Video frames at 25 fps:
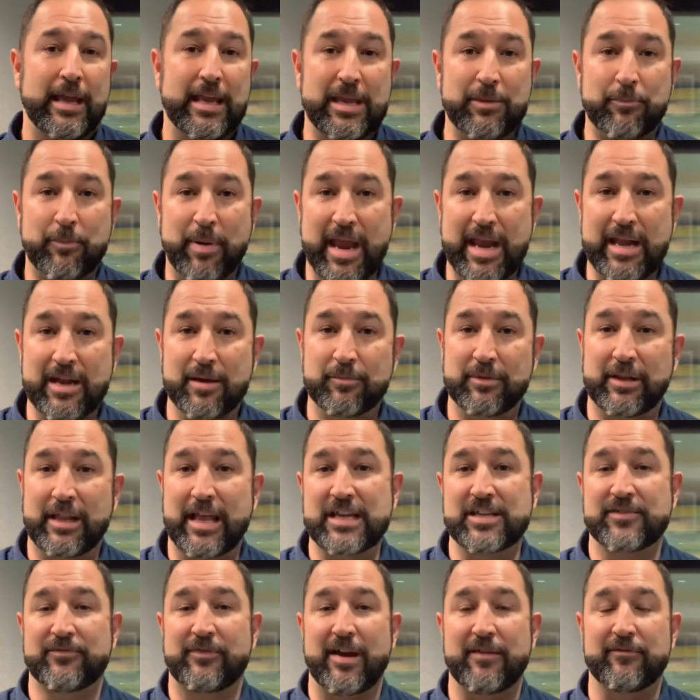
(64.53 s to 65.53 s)
he paid him the
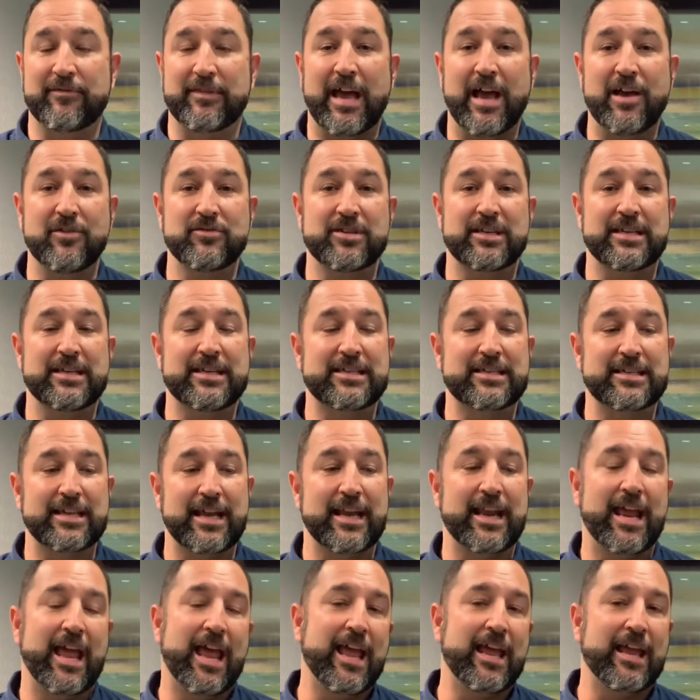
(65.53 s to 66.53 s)
last $5,000, he
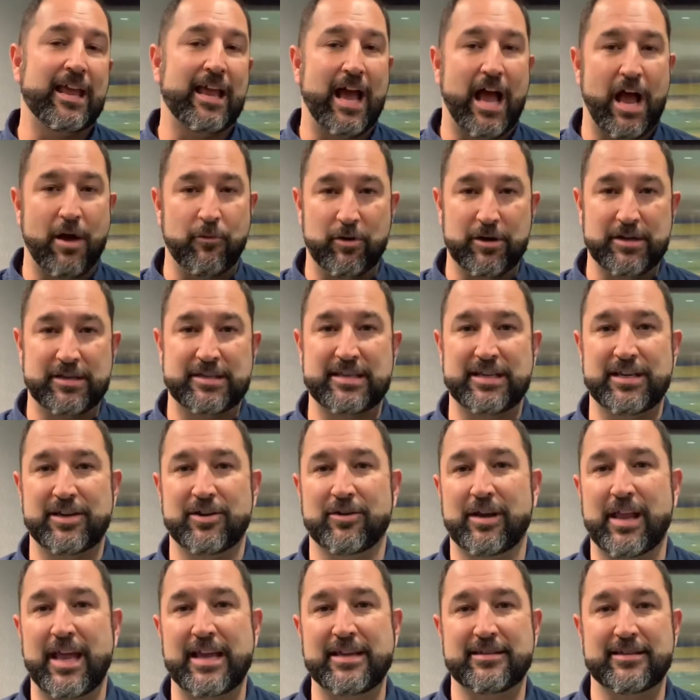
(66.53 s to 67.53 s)
said, hey, I wanna see your
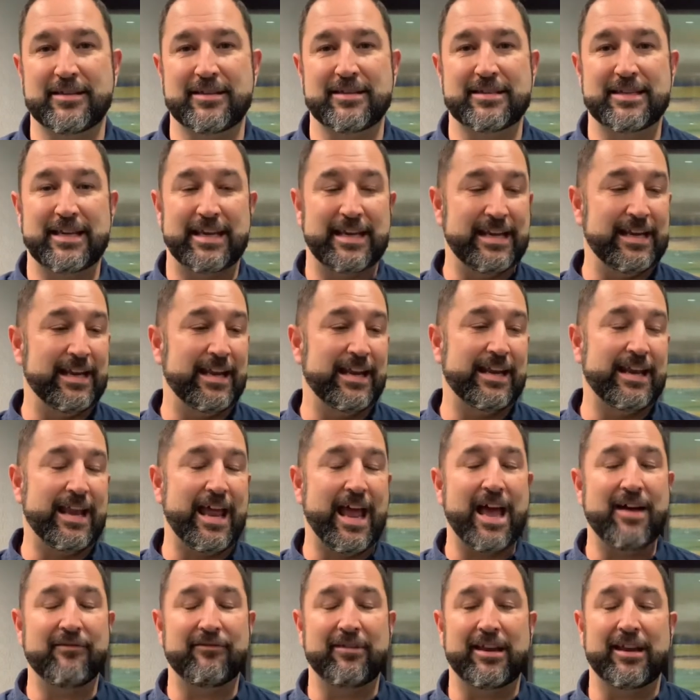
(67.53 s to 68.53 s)
license. He didn't
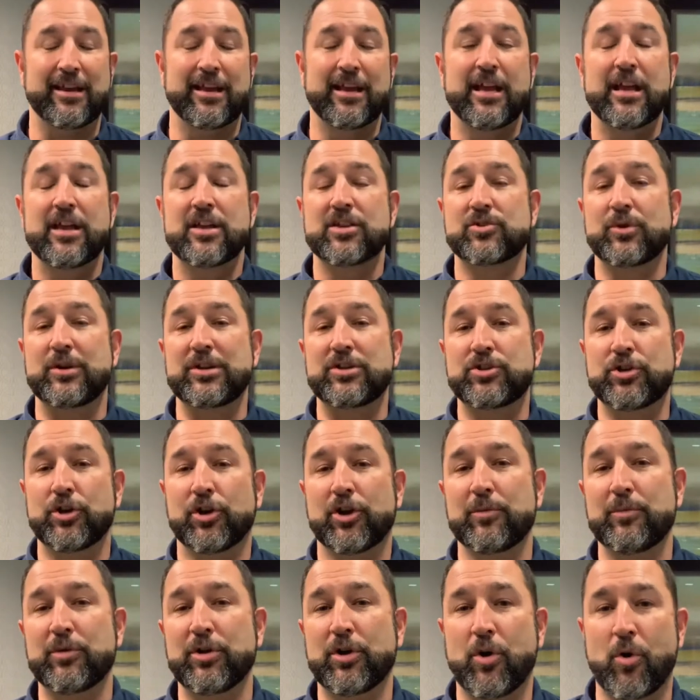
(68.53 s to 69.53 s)
have it. So he took
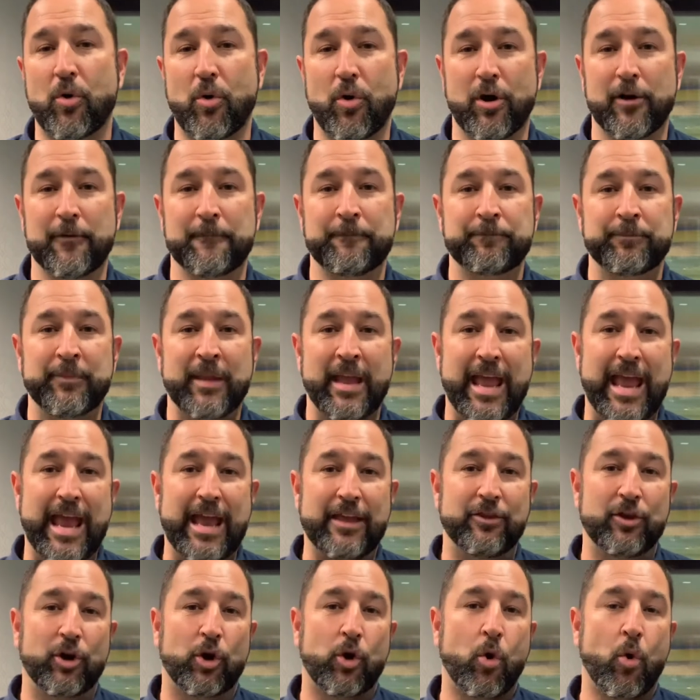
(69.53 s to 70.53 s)
him to court,
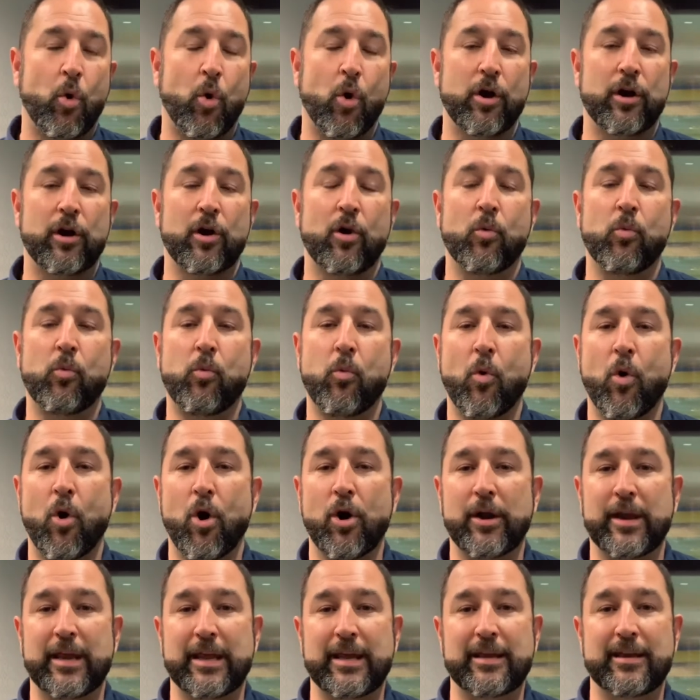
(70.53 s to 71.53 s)
and the court
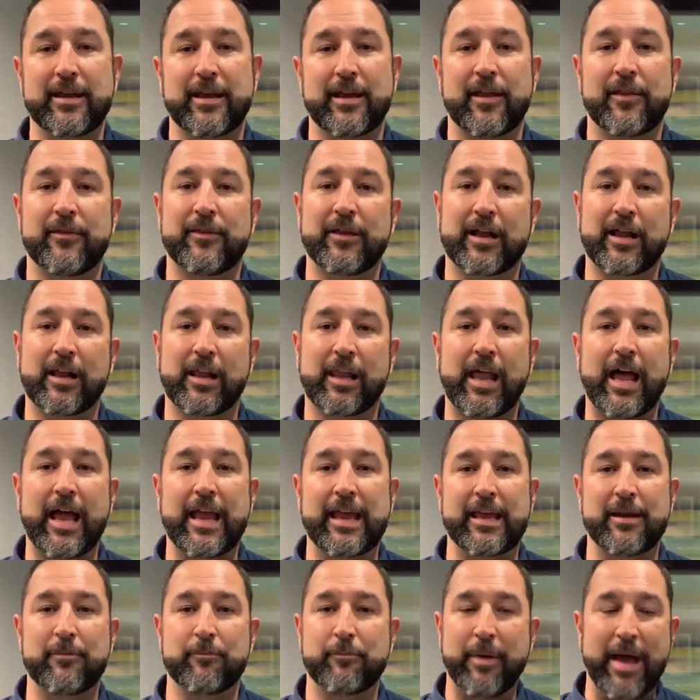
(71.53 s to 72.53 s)
awarded the
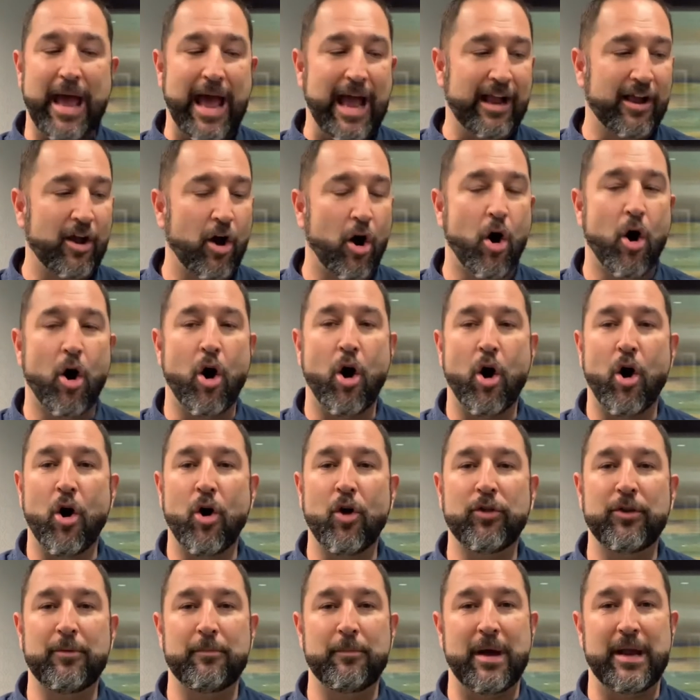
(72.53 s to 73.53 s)
client back all
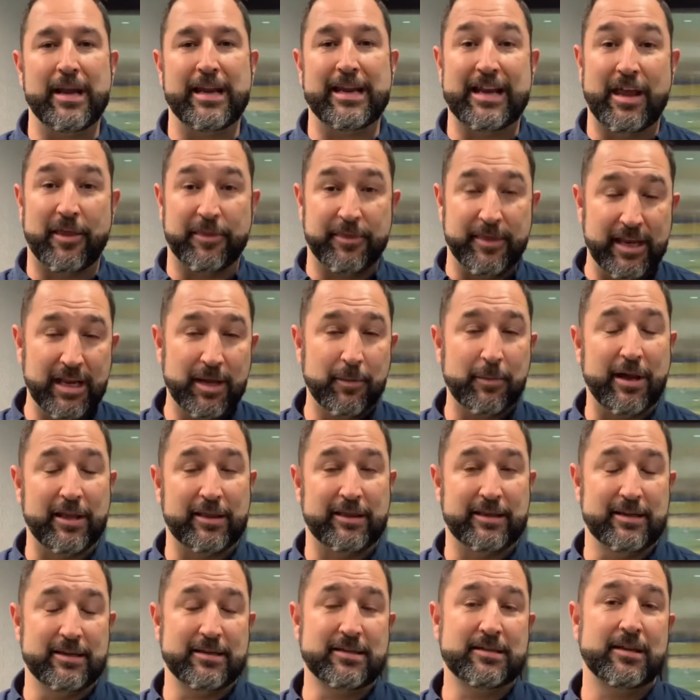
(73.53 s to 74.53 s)
the money. Now think about
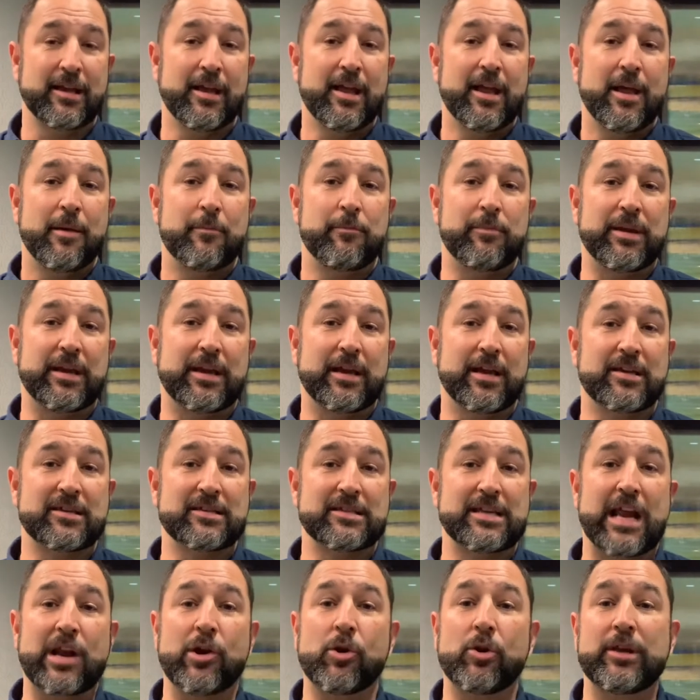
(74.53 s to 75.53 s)
this, because
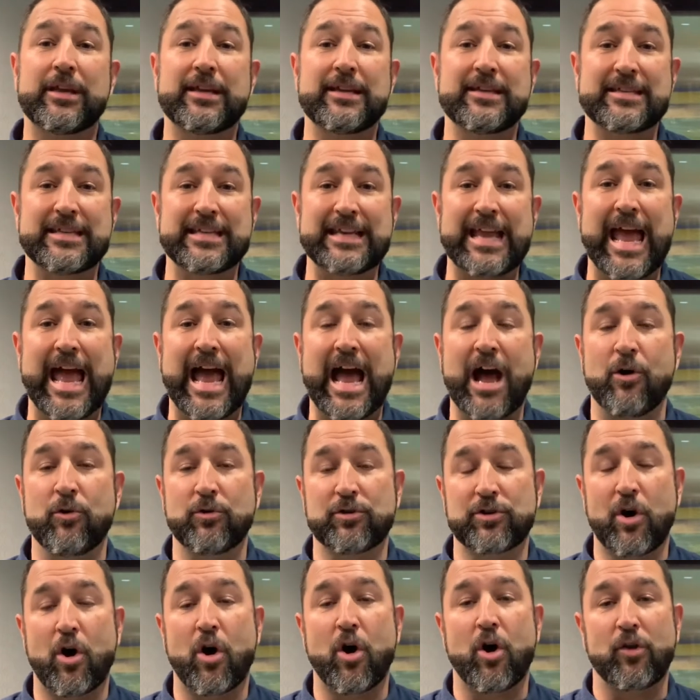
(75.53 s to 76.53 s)
not only is he out
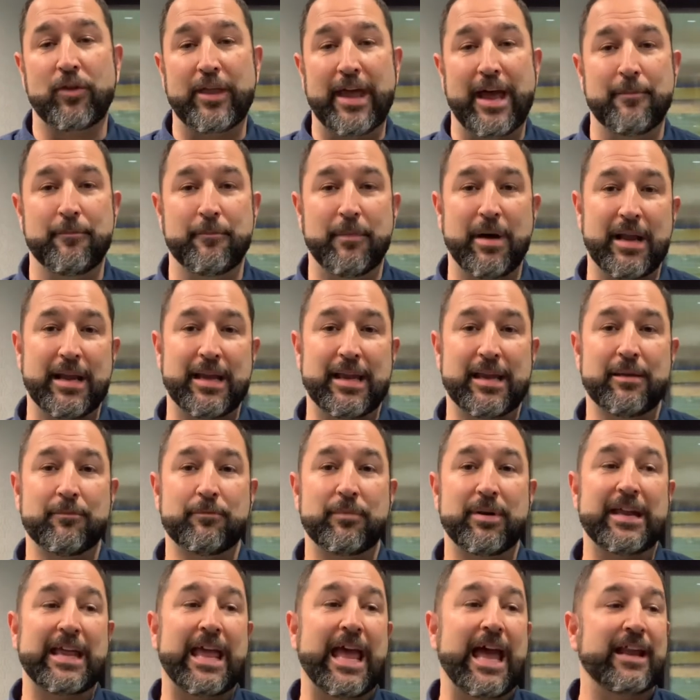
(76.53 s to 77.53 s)
all that money,
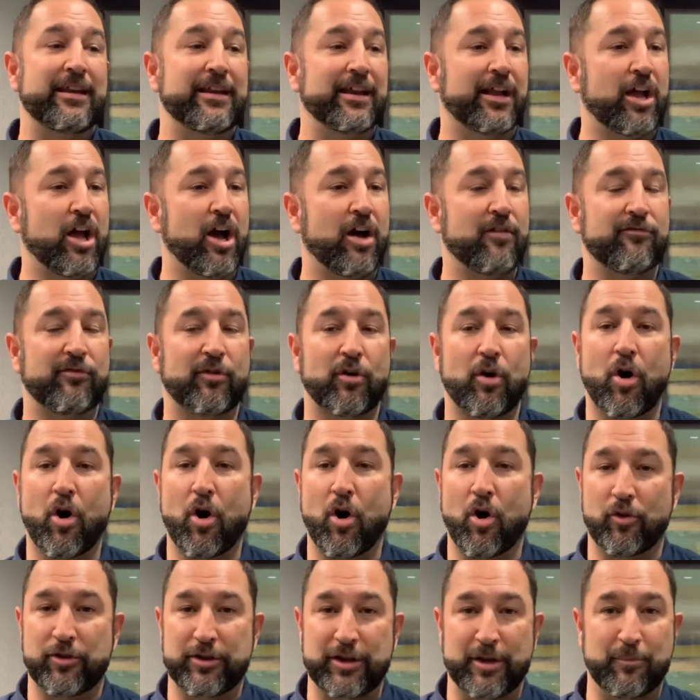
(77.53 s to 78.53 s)
but he had to cover
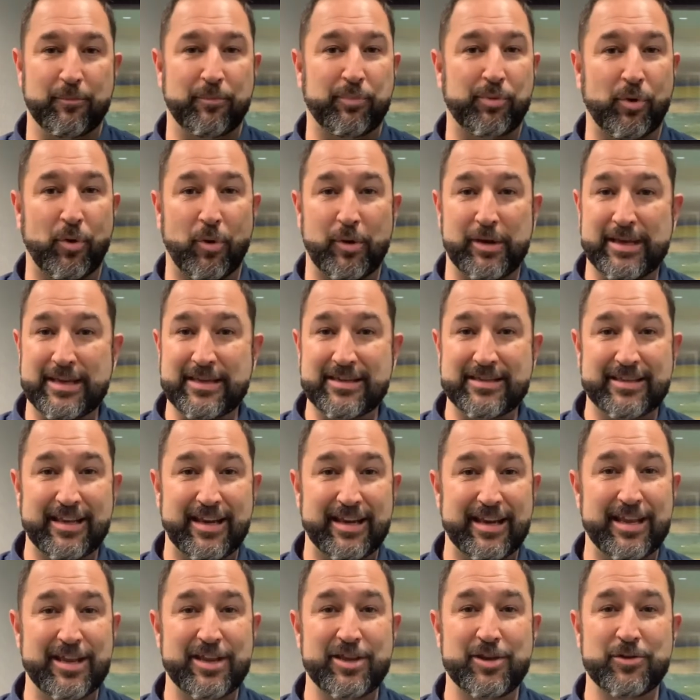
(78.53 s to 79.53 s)
all the employees that
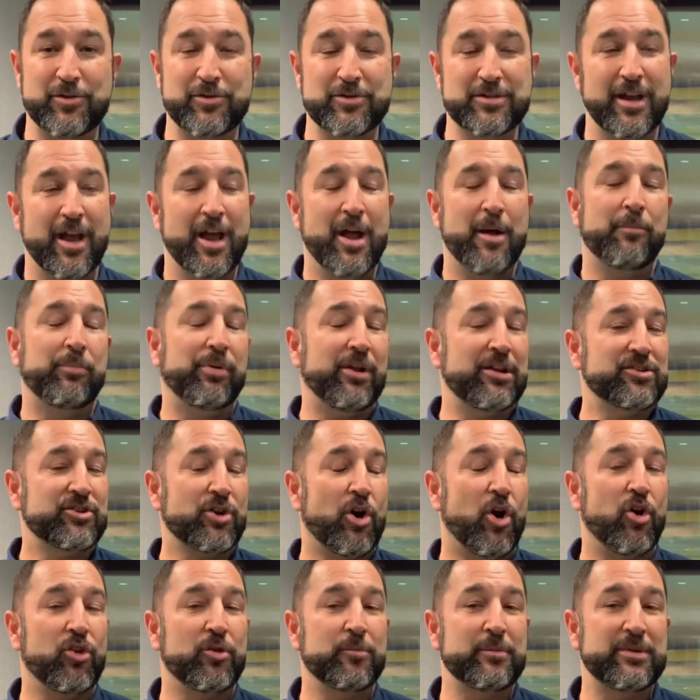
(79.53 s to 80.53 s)
he used, plus
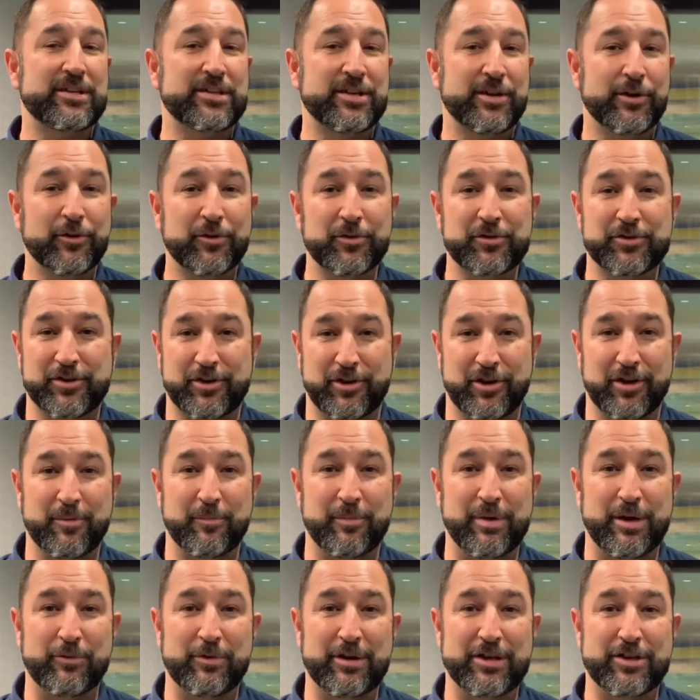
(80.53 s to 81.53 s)
all the materials couldn't
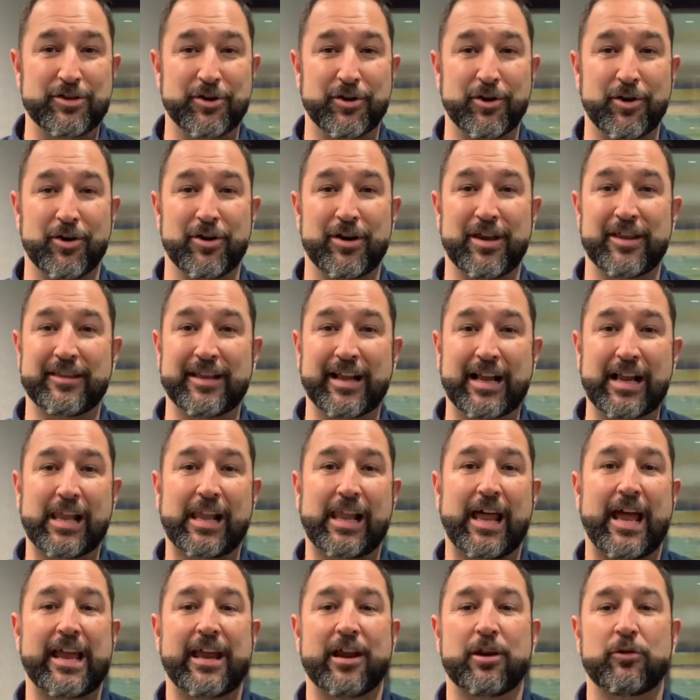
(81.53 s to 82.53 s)
be returned. The
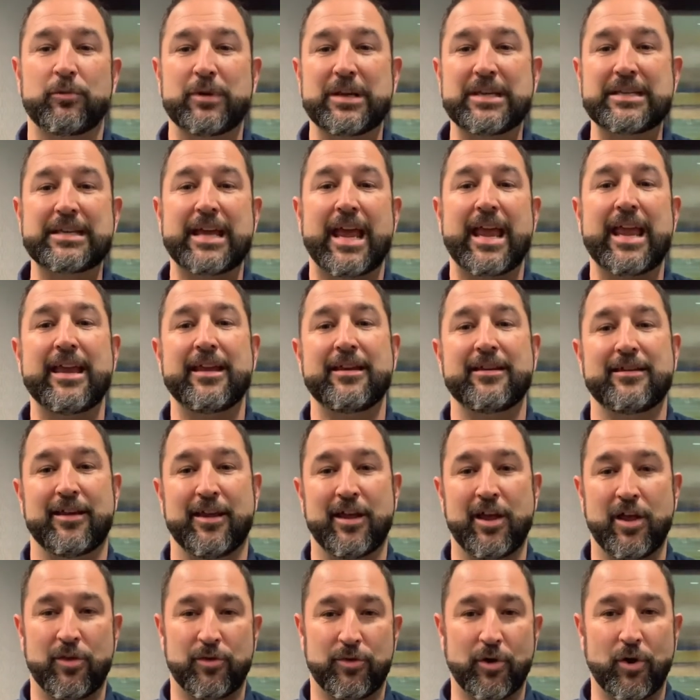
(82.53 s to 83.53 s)
client retained
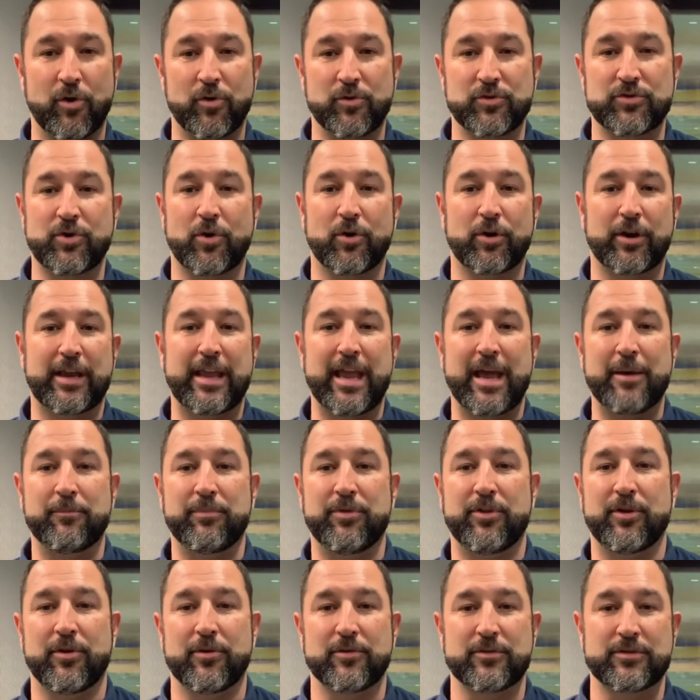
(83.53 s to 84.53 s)
those or kept
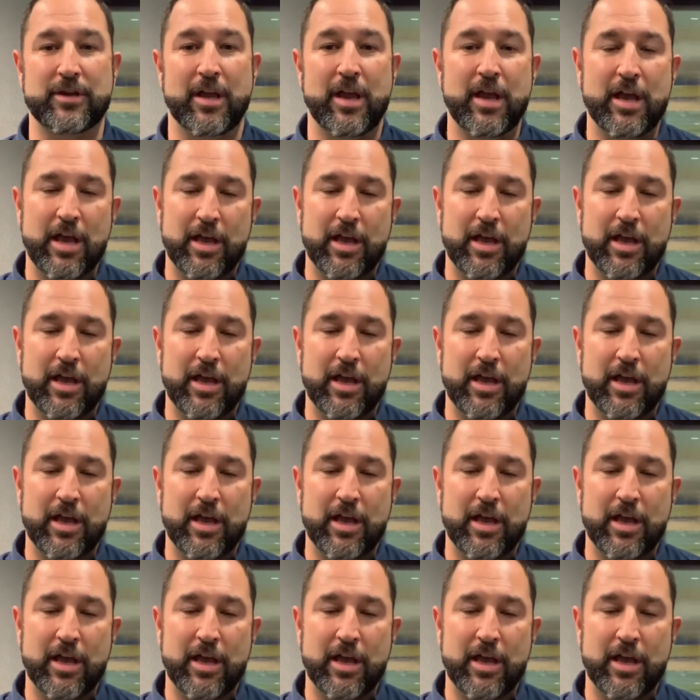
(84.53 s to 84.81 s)
those.